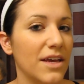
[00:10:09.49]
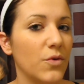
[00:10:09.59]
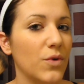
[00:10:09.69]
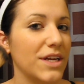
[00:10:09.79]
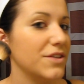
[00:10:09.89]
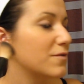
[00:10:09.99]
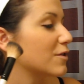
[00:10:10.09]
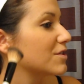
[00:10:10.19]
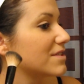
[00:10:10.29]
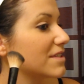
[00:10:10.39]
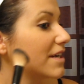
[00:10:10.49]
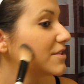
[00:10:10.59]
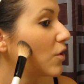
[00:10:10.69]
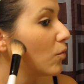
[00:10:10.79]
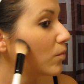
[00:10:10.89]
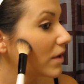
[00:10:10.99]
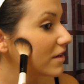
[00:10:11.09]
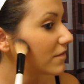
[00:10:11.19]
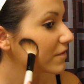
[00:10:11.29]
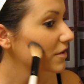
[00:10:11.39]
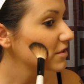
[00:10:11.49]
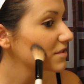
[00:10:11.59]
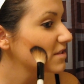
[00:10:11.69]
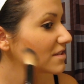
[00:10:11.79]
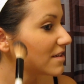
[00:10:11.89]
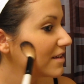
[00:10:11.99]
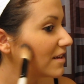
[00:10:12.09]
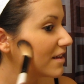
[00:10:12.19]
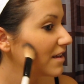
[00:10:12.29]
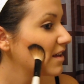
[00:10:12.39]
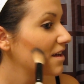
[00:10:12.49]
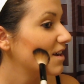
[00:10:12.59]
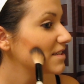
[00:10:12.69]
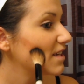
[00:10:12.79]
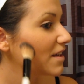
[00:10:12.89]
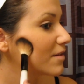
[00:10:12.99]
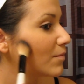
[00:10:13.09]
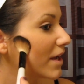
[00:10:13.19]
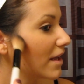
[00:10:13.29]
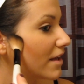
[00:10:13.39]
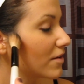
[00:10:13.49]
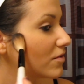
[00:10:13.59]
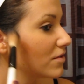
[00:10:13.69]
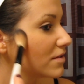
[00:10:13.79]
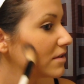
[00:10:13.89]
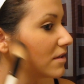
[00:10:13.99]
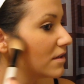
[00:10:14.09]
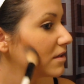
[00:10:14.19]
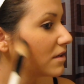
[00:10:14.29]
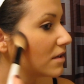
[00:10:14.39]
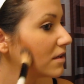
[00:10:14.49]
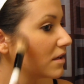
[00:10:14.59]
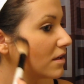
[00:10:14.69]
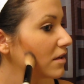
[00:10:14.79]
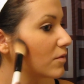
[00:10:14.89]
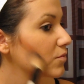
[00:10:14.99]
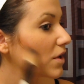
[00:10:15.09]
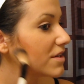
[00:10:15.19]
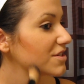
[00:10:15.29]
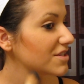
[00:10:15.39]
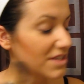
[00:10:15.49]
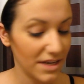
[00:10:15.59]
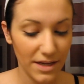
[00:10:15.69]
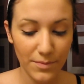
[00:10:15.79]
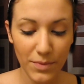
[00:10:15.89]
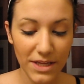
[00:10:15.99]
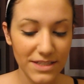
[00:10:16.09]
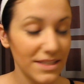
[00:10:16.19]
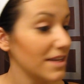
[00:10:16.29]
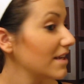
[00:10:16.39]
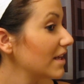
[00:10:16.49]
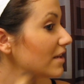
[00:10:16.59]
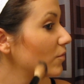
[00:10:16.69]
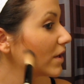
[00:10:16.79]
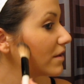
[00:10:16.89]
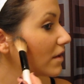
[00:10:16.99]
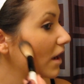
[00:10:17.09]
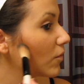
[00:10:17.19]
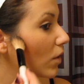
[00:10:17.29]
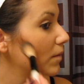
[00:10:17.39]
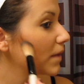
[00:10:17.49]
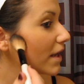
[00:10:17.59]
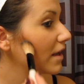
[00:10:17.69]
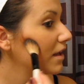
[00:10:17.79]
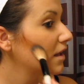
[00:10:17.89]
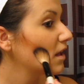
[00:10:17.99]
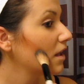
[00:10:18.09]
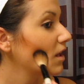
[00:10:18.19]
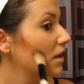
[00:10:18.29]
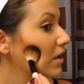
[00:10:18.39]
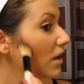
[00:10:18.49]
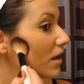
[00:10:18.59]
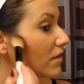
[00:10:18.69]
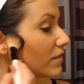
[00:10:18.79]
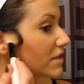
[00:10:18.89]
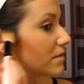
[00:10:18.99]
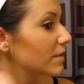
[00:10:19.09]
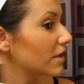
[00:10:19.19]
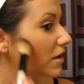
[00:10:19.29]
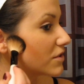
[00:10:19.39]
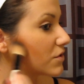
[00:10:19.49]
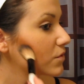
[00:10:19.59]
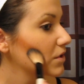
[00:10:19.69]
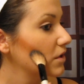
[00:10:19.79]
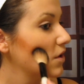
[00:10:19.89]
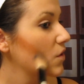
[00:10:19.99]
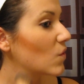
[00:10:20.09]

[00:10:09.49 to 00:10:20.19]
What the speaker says: And what I do first, I don't blend first. I take my angled brush and I place it anywhere that I want my face to be contoured.